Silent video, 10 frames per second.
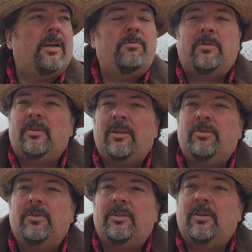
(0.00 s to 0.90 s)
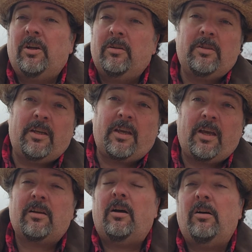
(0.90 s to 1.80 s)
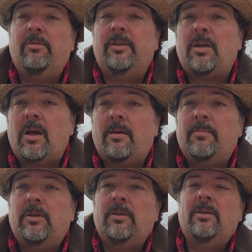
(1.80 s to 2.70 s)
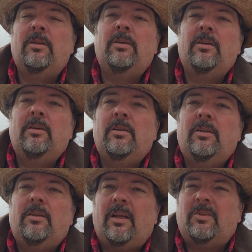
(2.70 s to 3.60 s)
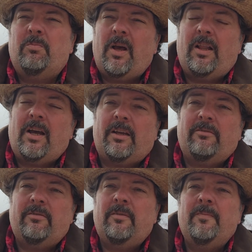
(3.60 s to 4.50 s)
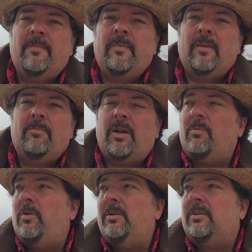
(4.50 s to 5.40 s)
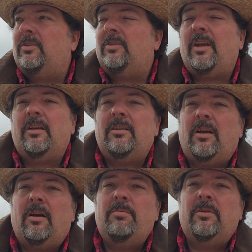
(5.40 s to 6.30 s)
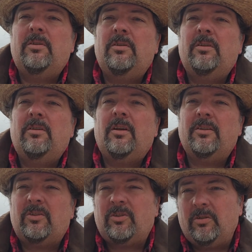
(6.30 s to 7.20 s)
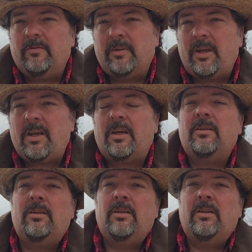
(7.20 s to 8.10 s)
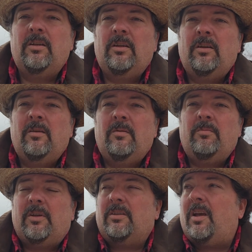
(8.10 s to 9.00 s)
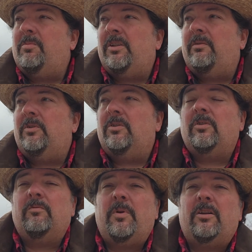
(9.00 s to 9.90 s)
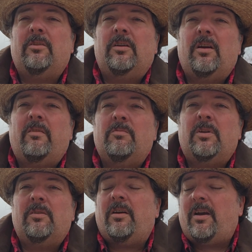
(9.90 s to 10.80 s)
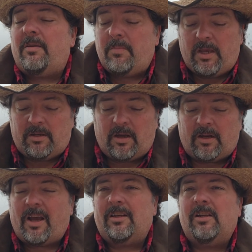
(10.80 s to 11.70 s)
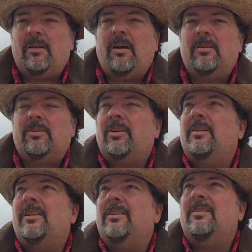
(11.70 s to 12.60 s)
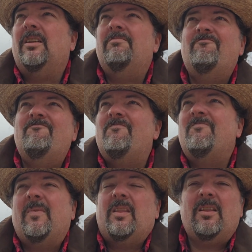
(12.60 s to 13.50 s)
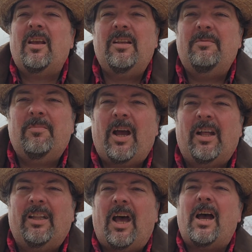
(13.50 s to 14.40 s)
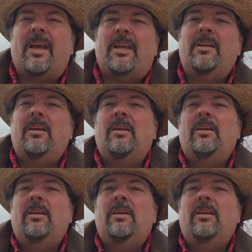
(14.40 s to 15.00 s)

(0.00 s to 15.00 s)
vet with injuries that hurt like heck all the time. That's my life. But I'm willing to stand up and serve again, because I believe we deserve better in government. Now, I may not ideologically align